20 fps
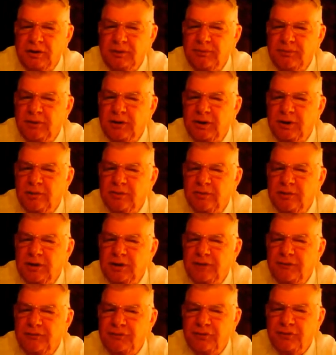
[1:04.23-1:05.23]
email
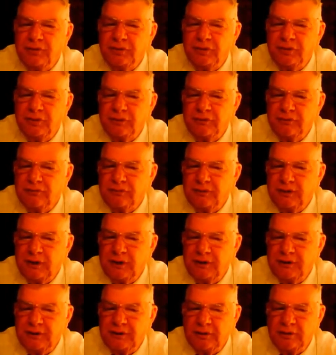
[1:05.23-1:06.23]
me if you can
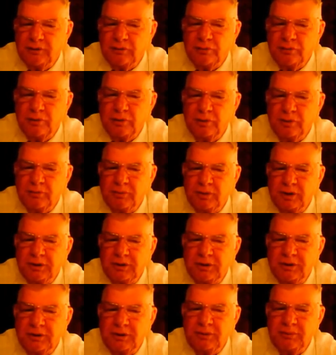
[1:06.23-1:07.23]
find out where
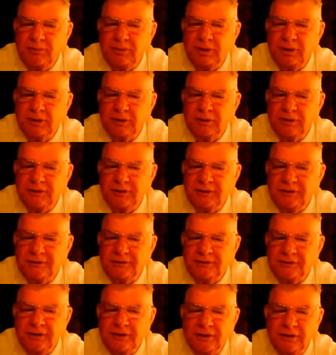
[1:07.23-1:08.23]
my email
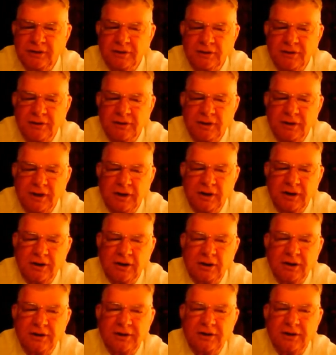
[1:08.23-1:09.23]
is there.
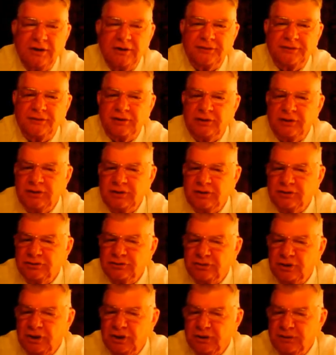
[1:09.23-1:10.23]
And I can't tell you
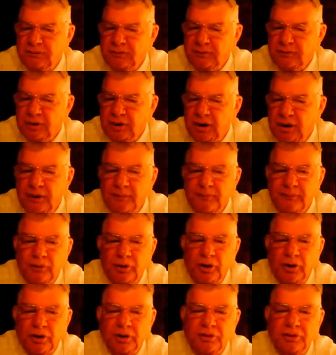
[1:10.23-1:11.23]
because I'm,
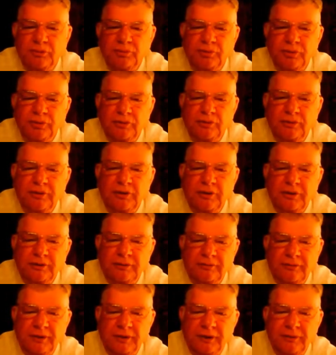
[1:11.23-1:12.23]
I'm, I'm computer
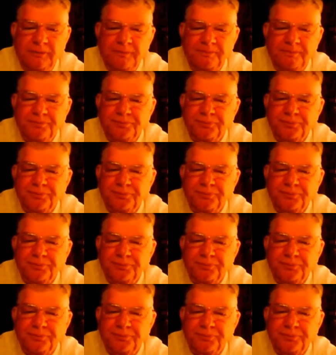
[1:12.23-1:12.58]
literate.